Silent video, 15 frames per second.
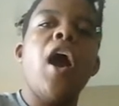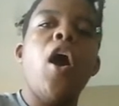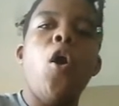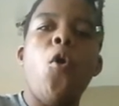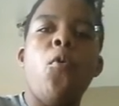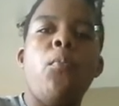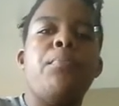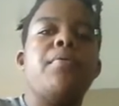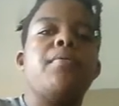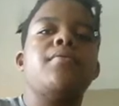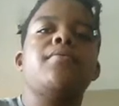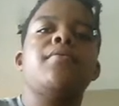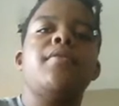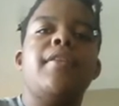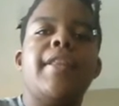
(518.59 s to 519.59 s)
hope
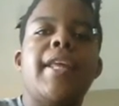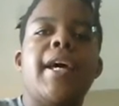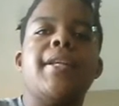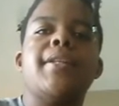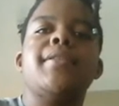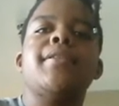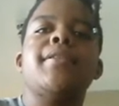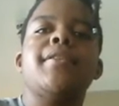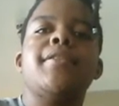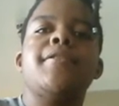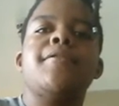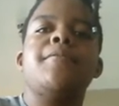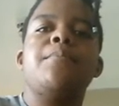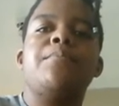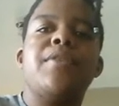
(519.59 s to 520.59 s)
that
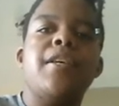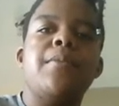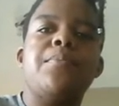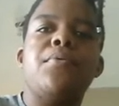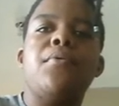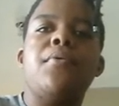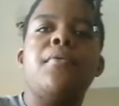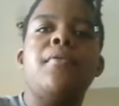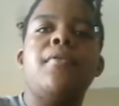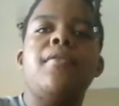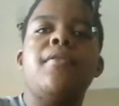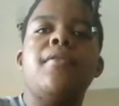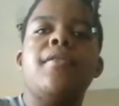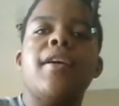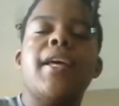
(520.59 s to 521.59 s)
people
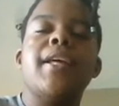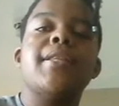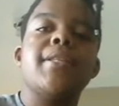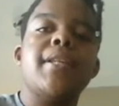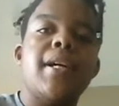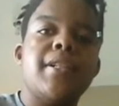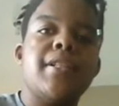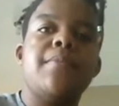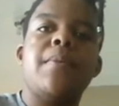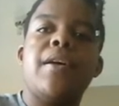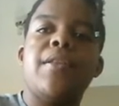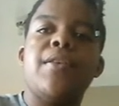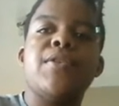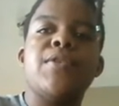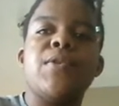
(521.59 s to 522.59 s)
get touched by
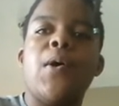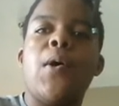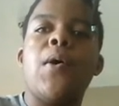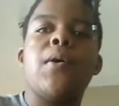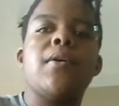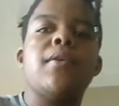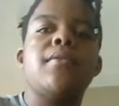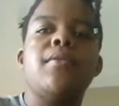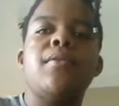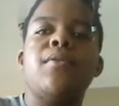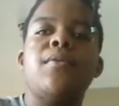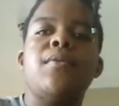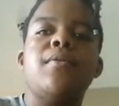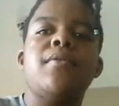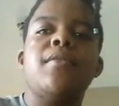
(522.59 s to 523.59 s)
the song, you
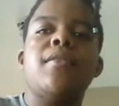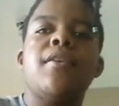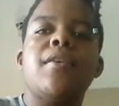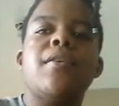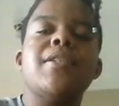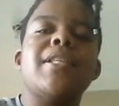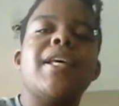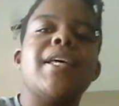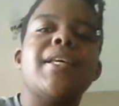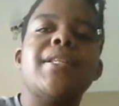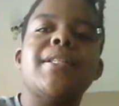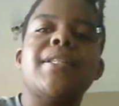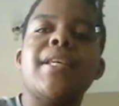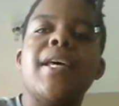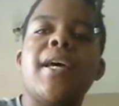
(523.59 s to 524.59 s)
know because like he
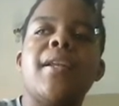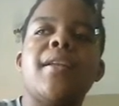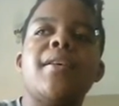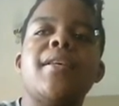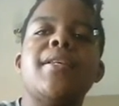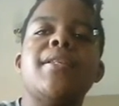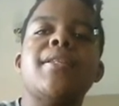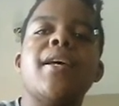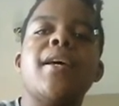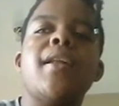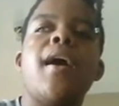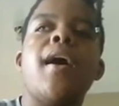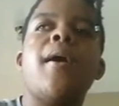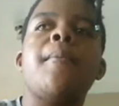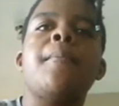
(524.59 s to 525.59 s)
said he said
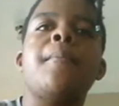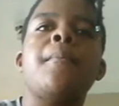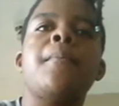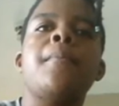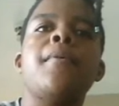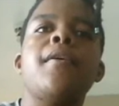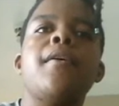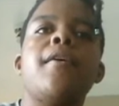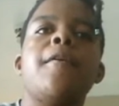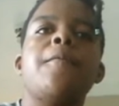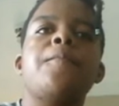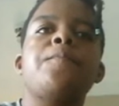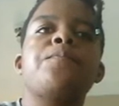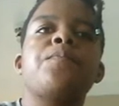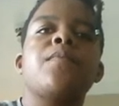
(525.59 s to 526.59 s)
um,
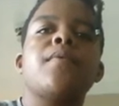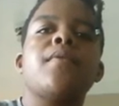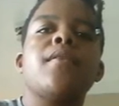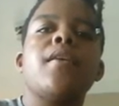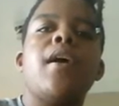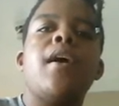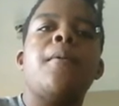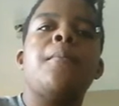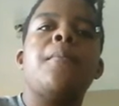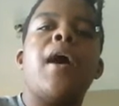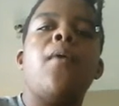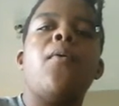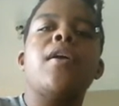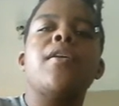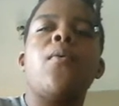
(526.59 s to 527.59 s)
um,
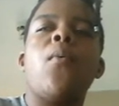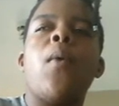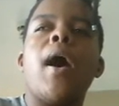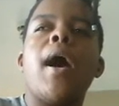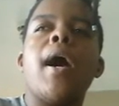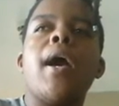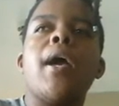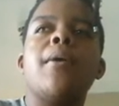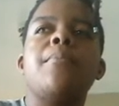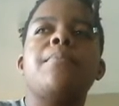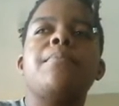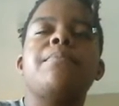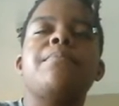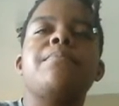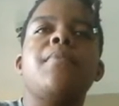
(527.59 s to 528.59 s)
i wonder why
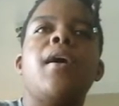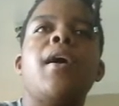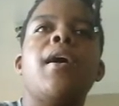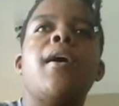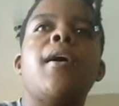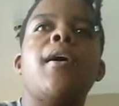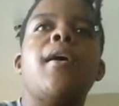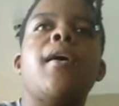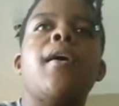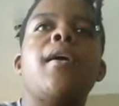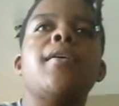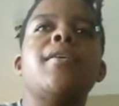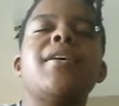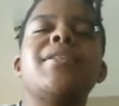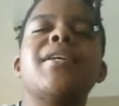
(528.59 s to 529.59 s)
uh,
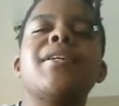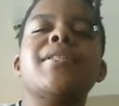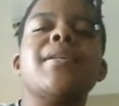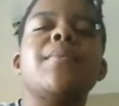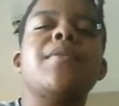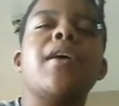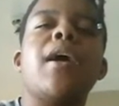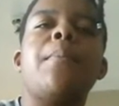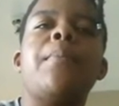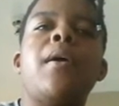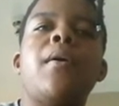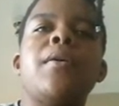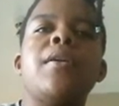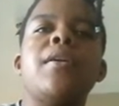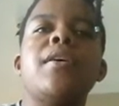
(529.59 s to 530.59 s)
he said something
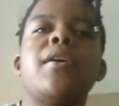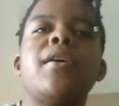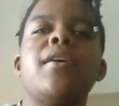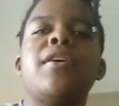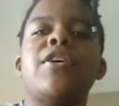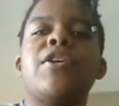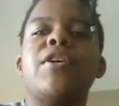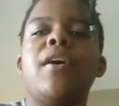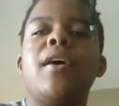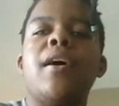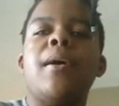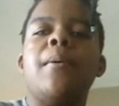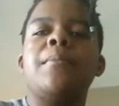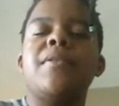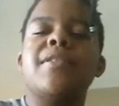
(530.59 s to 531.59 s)
about
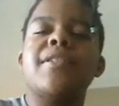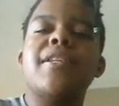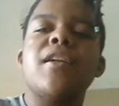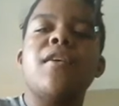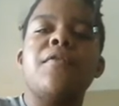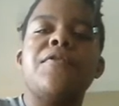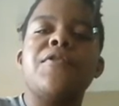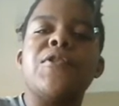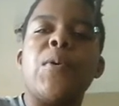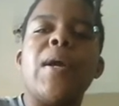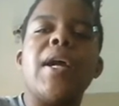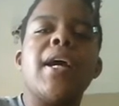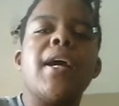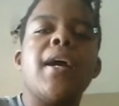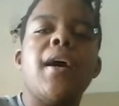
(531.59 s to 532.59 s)
um, instead of
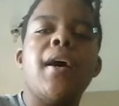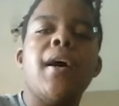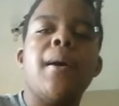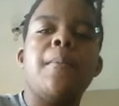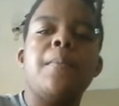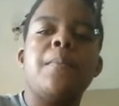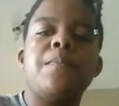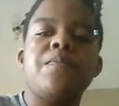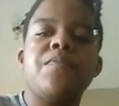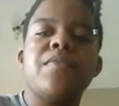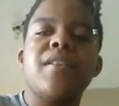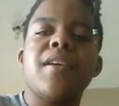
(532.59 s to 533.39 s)
showing um,